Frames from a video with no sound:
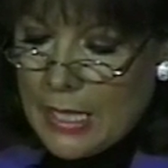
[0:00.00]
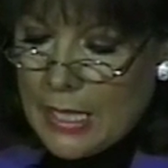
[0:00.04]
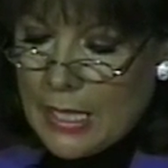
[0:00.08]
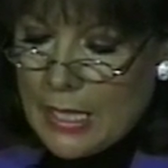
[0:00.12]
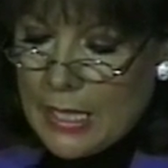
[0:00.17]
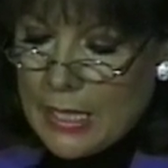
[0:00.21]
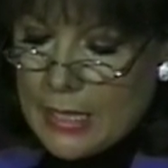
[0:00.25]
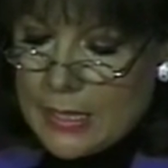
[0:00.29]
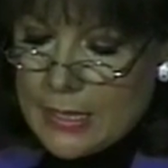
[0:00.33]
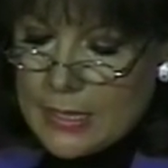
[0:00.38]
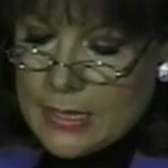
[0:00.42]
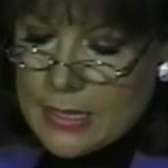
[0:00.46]

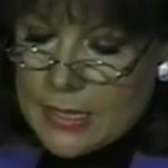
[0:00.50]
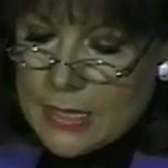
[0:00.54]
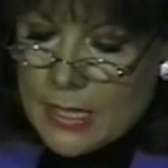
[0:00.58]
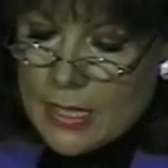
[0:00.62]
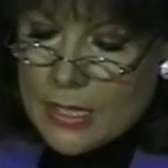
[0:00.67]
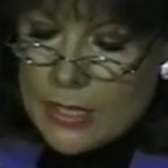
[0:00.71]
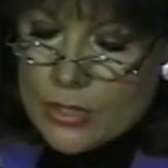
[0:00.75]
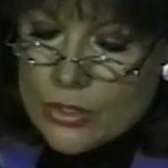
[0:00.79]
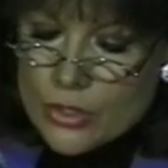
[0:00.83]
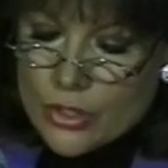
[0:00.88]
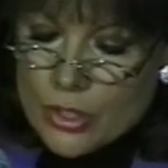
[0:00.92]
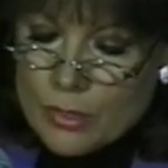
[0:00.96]
And
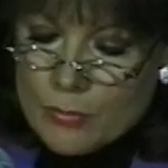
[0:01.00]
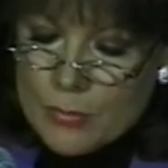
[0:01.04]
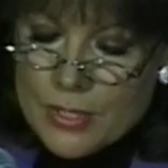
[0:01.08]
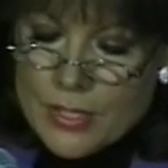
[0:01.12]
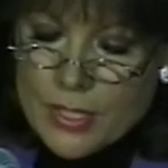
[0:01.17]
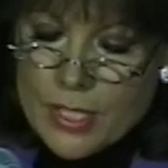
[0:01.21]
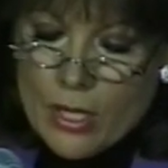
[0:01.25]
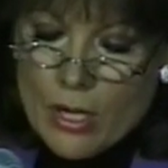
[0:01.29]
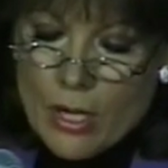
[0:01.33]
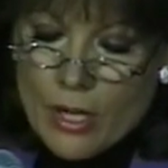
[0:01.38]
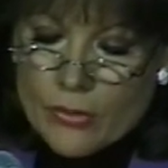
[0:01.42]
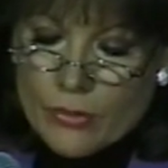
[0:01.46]
Jim
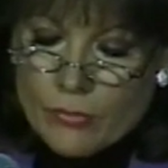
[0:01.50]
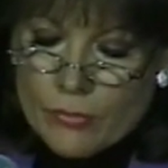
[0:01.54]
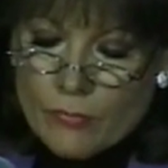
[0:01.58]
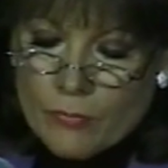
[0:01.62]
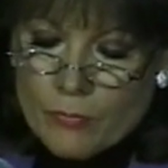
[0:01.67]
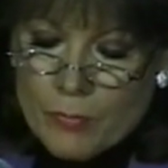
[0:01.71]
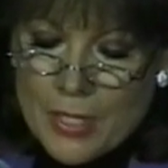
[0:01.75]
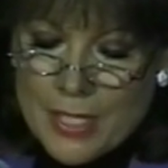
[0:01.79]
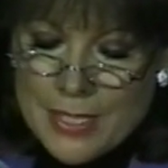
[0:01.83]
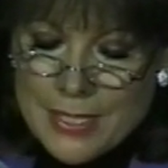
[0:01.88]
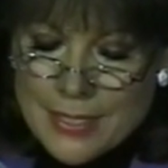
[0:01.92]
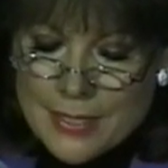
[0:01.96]
is the author
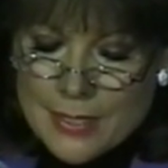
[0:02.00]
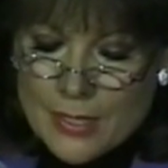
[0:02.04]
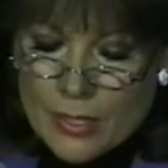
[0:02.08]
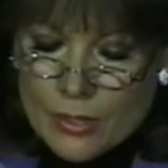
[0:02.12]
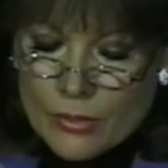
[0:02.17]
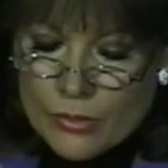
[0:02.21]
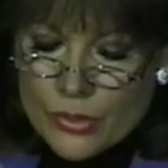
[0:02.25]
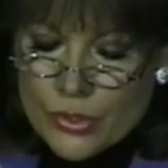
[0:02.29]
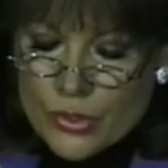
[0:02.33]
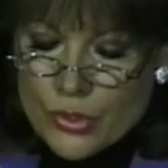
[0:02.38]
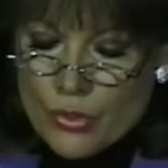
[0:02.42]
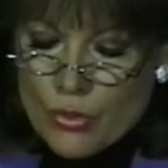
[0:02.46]
of
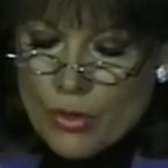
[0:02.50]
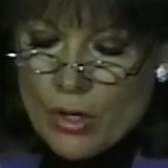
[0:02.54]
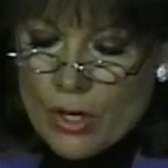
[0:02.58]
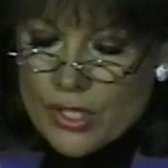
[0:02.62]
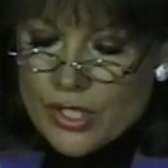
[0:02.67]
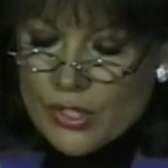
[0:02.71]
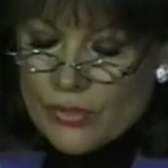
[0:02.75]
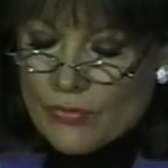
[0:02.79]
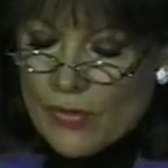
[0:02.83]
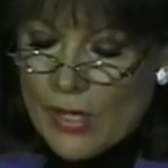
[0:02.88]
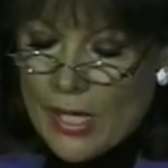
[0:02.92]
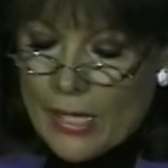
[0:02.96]
bestsellers
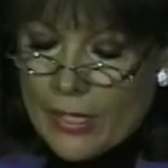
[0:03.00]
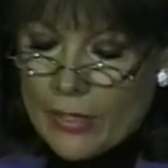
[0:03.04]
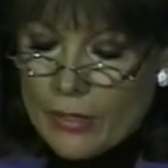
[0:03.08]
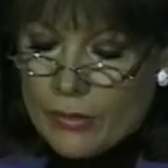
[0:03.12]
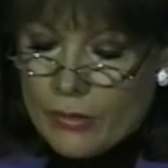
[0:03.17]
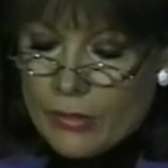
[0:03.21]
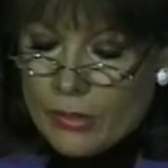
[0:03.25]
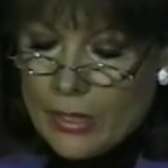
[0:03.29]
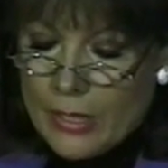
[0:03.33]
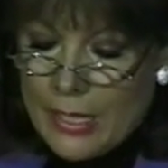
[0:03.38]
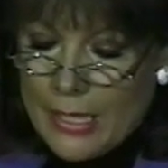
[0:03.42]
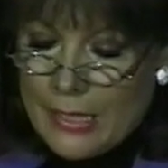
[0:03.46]

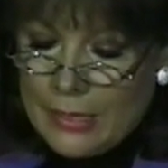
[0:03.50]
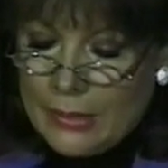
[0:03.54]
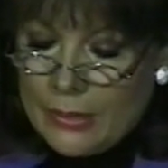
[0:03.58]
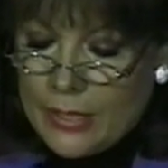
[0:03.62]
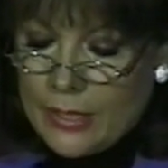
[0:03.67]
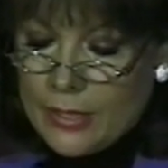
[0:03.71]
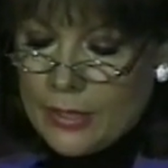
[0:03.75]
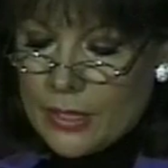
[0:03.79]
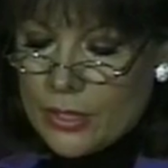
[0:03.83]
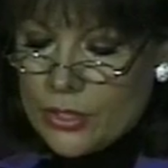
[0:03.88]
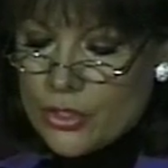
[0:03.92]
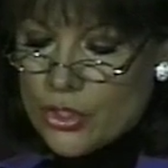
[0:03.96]
Crossfire,
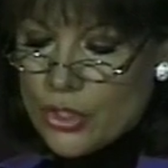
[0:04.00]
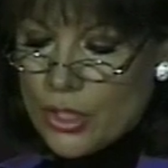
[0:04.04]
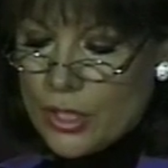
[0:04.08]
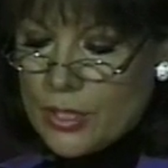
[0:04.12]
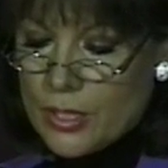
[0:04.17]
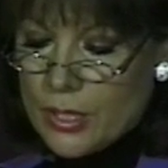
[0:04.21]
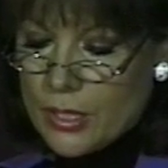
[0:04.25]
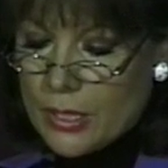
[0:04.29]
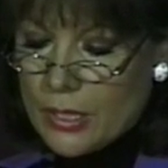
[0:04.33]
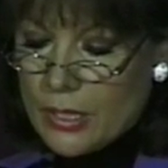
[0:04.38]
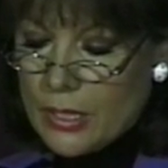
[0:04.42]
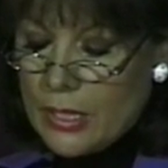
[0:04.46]
Alien
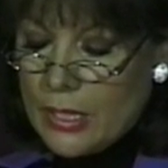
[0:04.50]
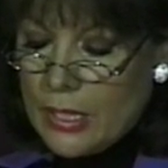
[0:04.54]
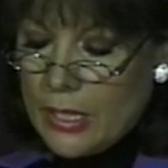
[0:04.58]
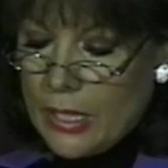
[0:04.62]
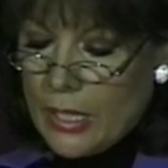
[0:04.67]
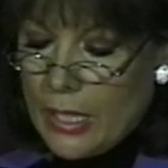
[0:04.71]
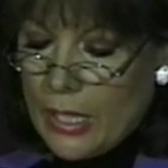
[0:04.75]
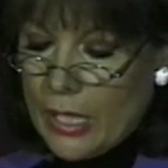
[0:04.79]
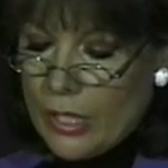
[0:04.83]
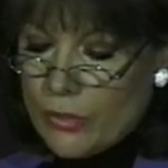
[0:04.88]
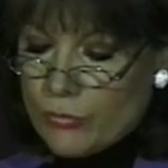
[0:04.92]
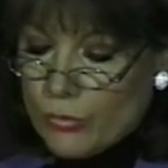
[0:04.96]
Agenda,
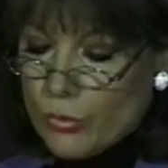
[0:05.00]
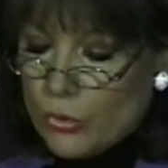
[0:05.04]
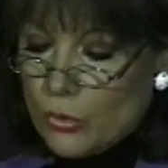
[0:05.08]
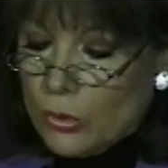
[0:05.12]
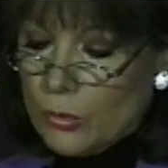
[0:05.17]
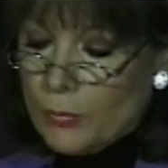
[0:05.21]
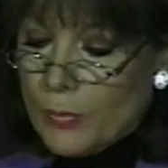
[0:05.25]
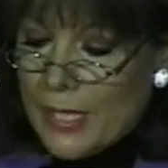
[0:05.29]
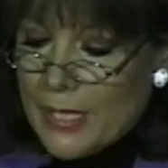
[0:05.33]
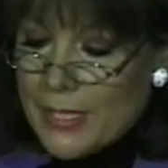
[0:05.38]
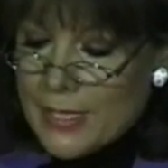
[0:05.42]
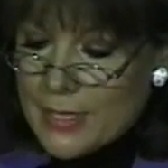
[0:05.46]
and
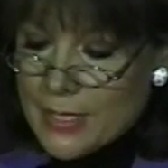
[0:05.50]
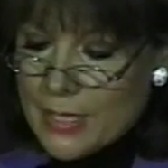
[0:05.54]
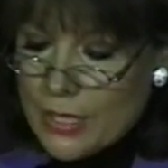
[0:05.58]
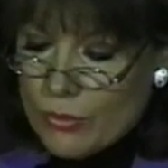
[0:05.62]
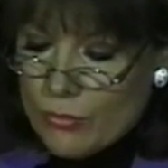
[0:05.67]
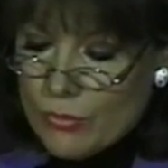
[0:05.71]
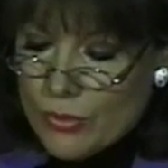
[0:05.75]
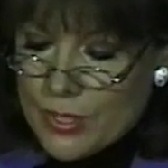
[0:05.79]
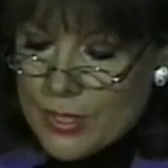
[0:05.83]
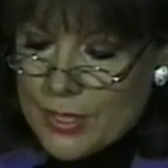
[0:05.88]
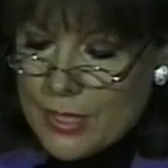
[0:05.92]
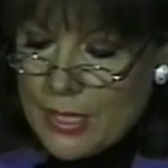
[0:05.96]
Rule by
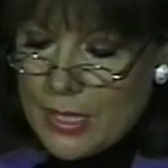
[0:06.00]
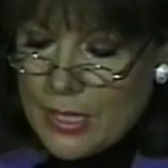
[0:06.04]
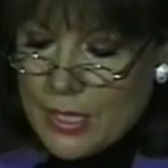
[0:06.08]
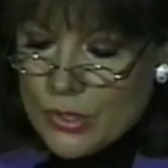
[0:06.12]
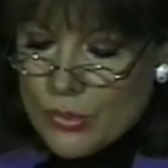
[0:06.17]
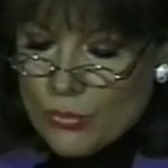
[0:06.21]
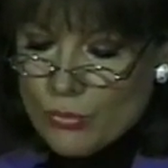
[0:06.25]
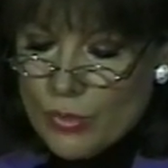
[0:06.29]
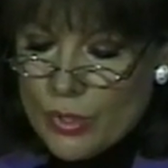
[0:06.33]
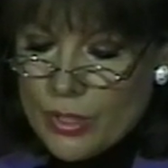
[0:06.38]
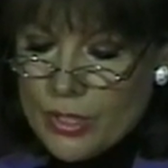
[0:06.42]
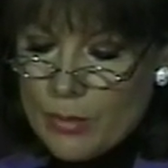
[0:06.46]
Secrecy.
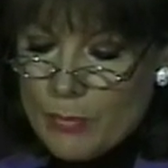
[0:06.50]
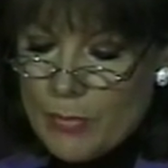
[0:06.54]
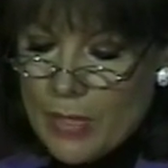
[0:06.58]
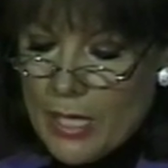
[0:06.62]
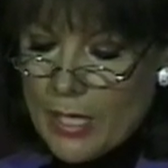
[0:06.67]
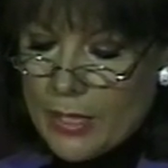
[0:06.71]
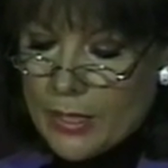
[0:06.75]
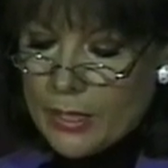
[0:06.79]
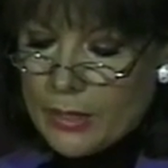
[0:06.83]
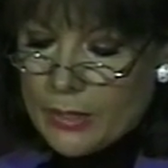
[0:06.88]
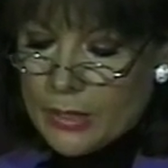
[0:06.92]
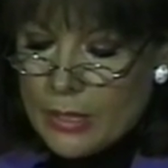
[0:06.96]
He's written
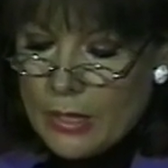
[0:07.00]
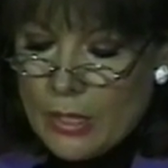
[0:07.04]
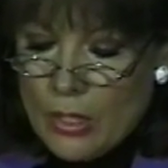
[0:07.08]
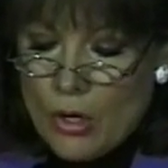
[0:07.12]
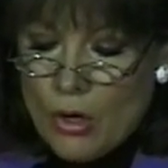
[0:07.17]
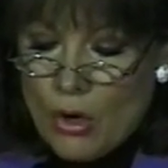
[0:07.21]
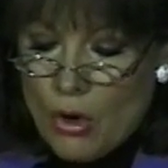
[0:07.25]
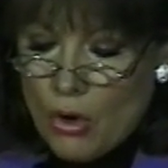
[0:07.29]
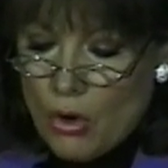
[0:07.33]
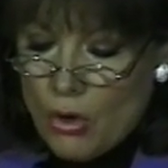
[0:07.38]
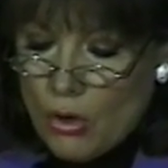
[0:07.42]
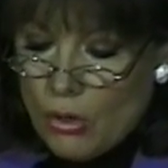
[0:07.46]
about it
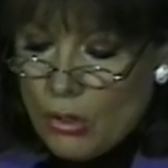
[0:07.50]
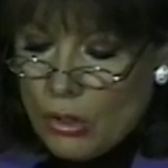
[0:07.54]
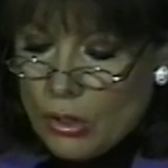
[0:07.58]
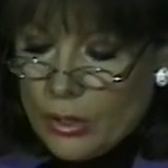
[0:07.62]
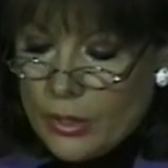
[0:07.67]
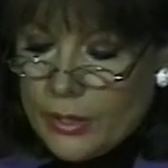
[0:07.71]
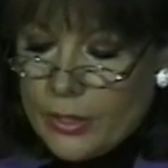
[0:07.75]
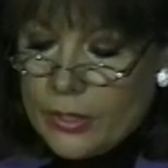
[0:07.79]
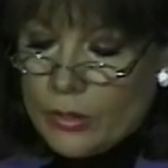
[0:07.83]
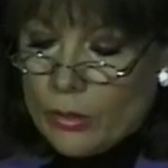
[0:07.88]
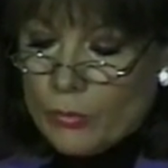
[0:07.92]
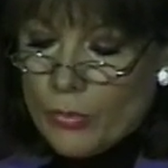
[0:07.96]

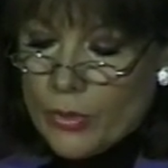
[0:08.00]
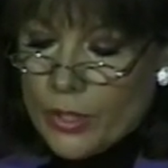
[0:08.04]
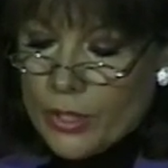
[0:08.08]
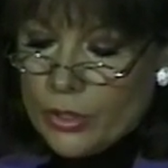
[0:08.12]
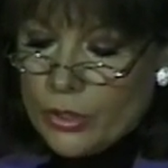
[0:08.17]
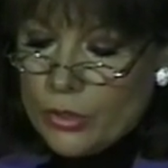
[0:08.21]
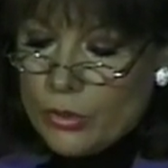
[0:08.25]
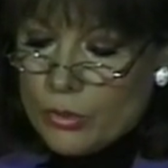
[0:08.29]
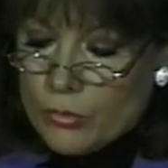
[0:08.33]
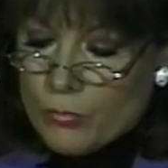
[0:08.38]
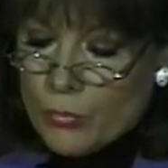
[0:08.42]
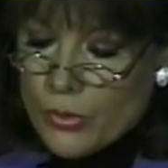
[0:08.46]
all, and he'll bring a
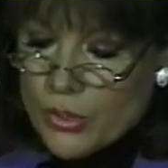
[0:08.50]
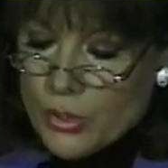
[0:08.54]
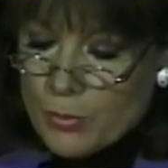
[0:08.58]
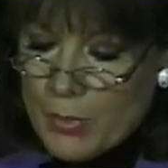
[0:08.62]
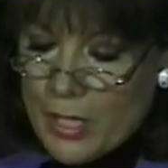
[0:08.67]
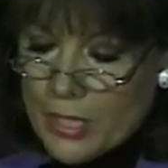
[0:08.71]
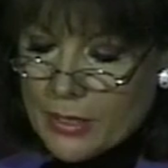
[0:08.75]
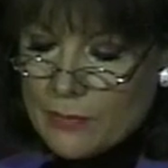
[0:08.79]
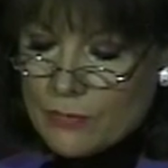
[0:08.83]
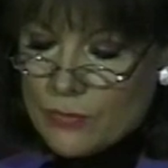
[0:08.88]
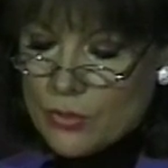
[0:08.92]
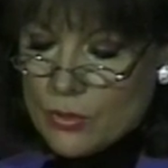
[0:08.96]
new
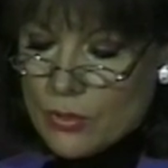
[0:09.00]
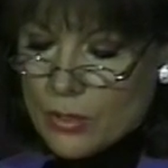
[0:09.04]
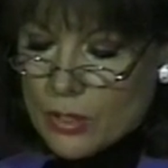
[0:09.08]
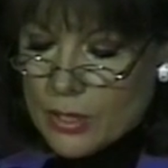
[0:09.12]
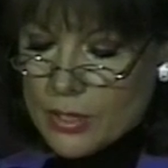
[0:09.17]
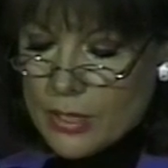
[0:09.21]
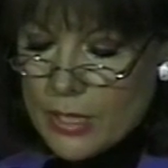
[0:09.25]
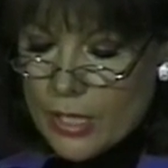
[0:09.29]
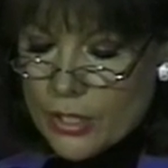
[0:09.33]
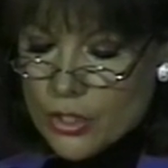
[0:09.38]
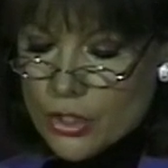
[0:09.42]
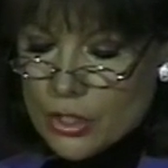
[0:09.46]
perspective to the
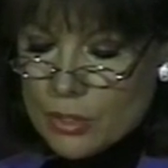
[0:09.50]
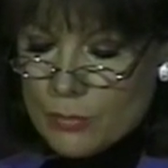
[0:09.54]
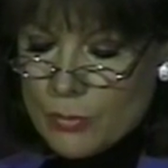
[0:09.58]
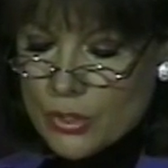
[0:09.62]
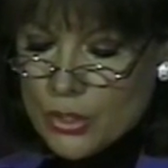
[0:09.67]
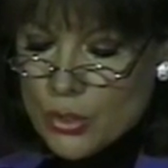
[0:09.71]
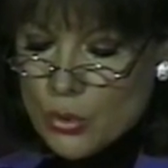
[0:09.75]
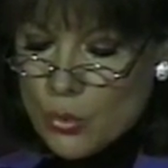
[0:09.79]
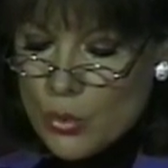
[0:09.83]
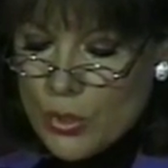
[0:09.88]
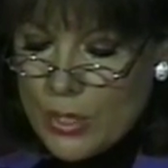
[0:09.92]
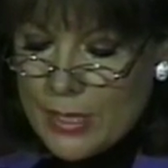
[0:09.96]
connection
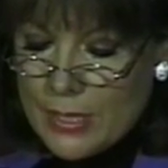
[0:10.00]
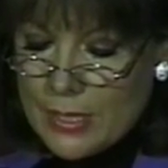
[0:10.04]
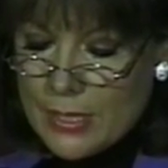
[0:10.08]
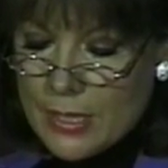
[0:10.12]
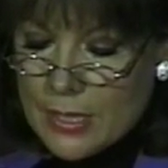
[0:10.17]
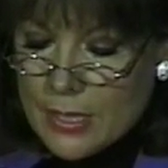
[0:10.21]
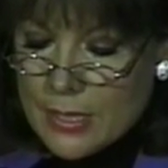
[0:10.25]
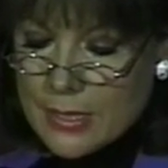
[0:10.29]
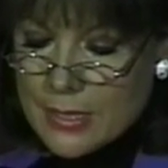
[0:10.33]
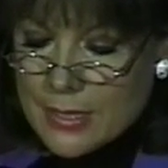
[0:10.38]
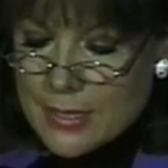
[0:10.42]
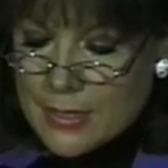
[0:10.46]

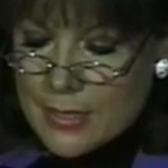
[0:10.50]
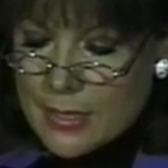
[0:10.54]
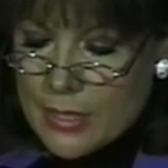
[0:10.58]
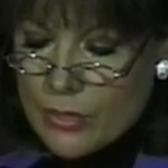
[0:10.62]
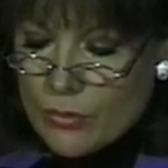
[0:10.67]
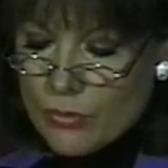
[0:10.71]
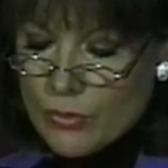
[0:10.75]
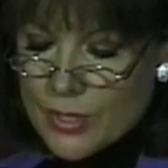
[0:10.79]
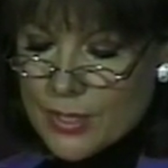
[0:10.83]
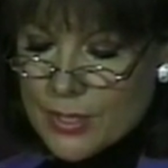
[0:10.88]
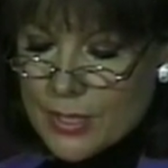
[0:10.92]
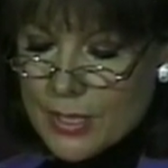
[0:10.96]
between
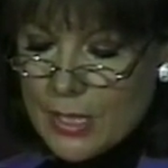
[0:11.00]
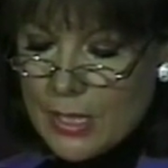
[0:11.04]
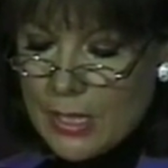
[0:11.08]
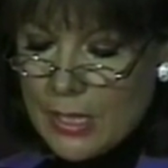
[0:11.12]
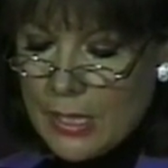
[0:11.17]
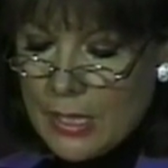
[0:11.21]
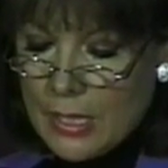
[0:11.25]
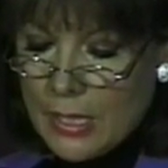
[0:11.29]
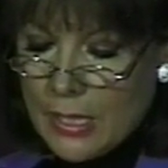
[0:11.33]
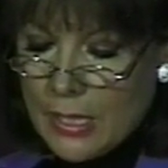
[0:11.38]
secrecy,